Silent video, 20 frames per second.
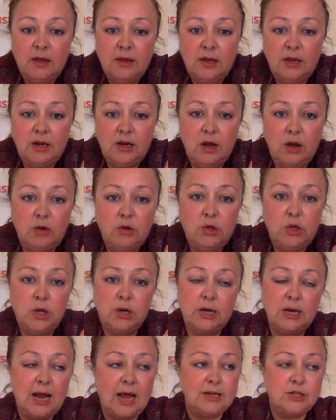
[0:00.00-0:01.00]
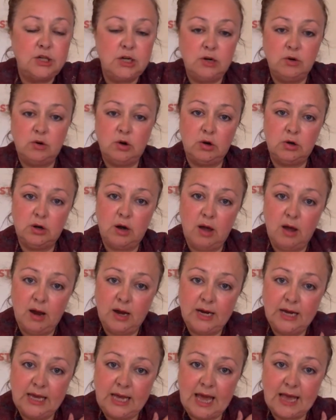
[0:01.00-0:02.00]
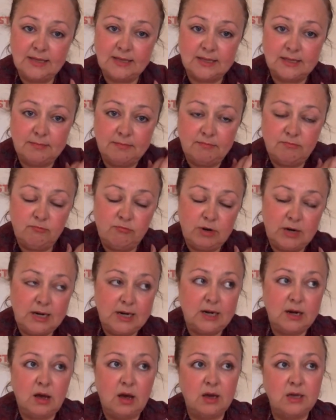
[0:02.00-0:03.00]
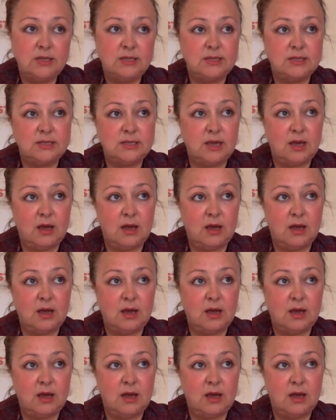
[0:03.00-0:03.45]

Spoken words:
You know, you can actually look online and get some really nice